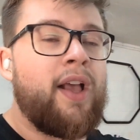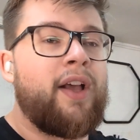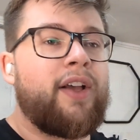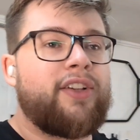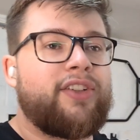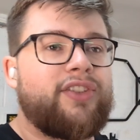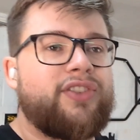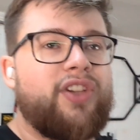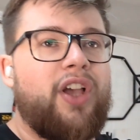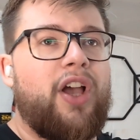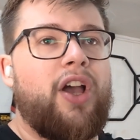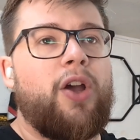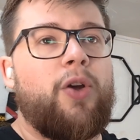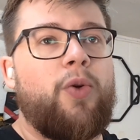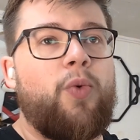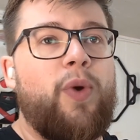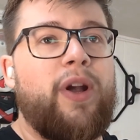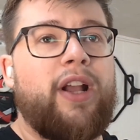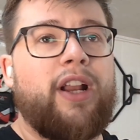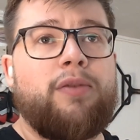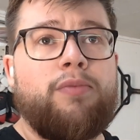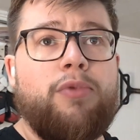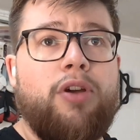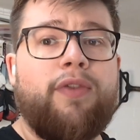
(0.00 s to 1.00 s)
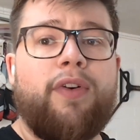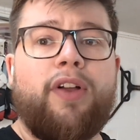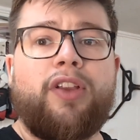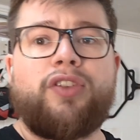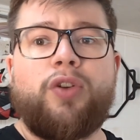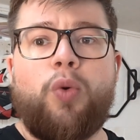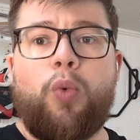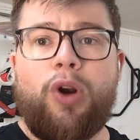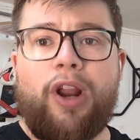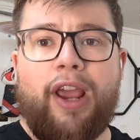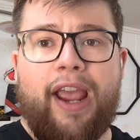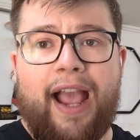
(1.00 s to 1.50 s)
so we're going to move on to
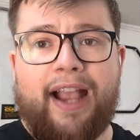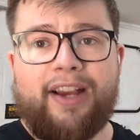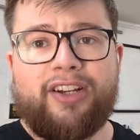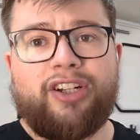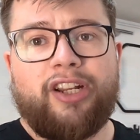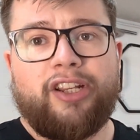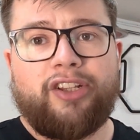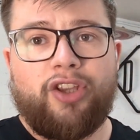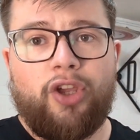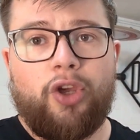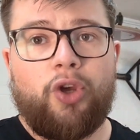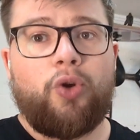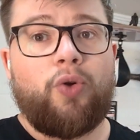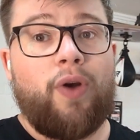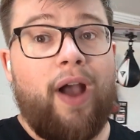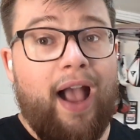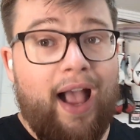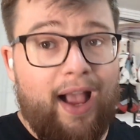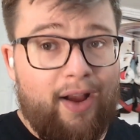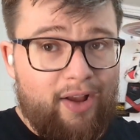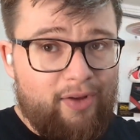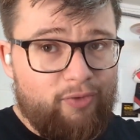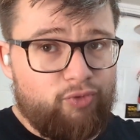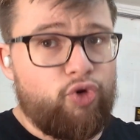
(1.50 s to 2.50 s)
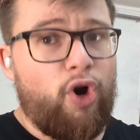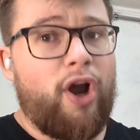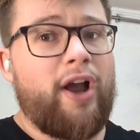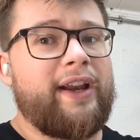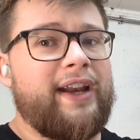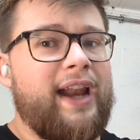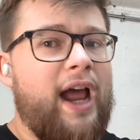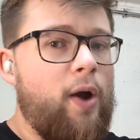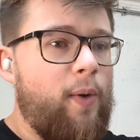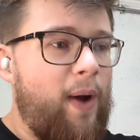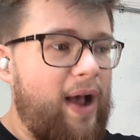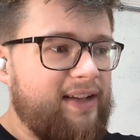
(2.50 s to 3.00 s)
what I actually do right
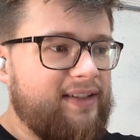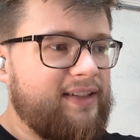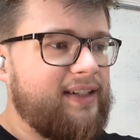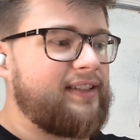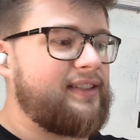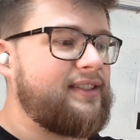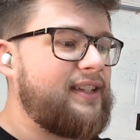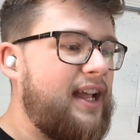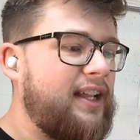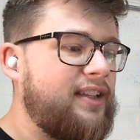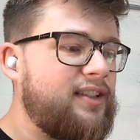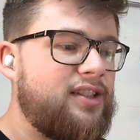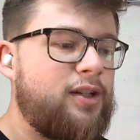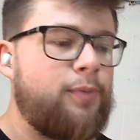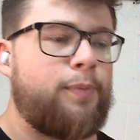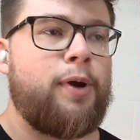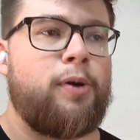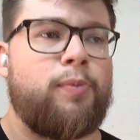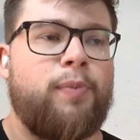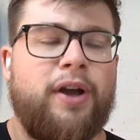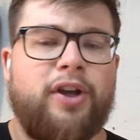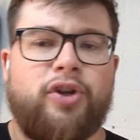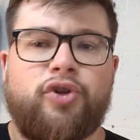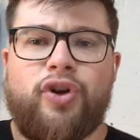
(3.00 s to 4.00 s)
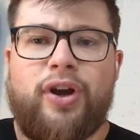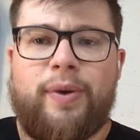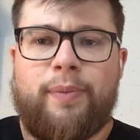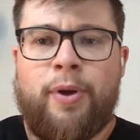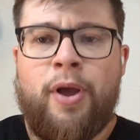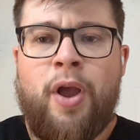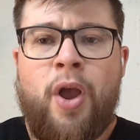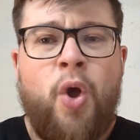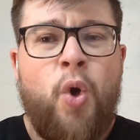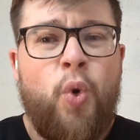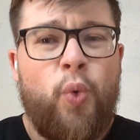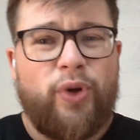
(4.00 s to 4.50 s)
now as it stands to build my grip,
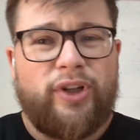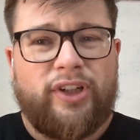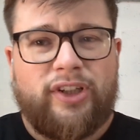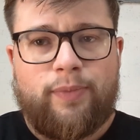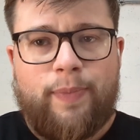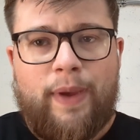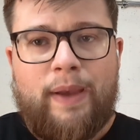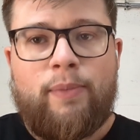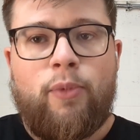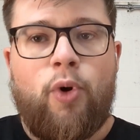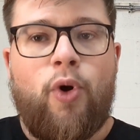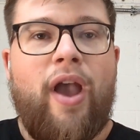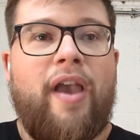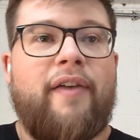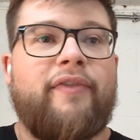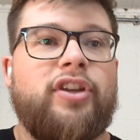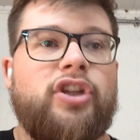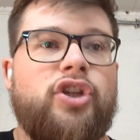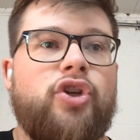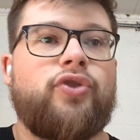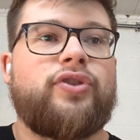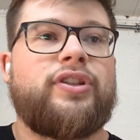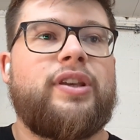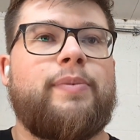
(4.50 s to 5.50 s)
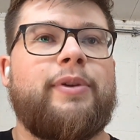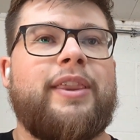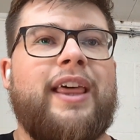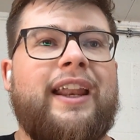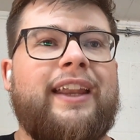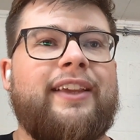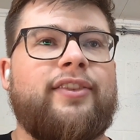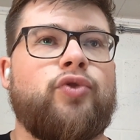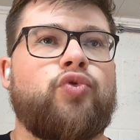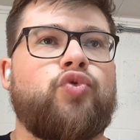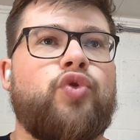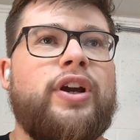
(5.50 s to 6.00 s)
which is a bit more heavy duty, but that
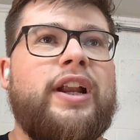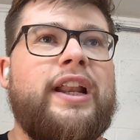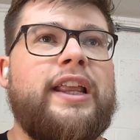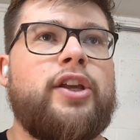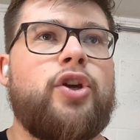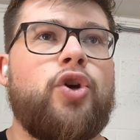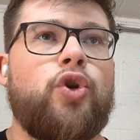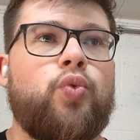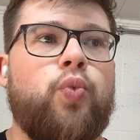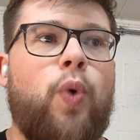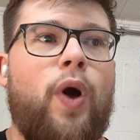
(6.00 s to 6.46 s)
is a really good